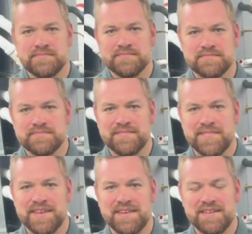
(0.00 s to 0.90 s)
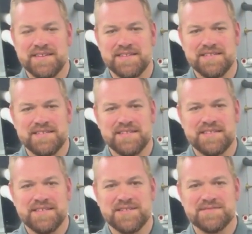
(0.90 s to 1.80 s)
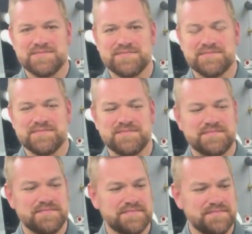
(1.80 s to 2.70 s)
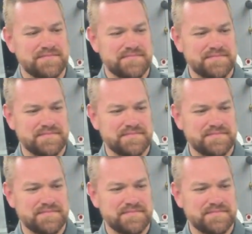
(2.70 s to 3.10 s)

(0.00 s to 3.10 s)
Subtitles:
[no speech]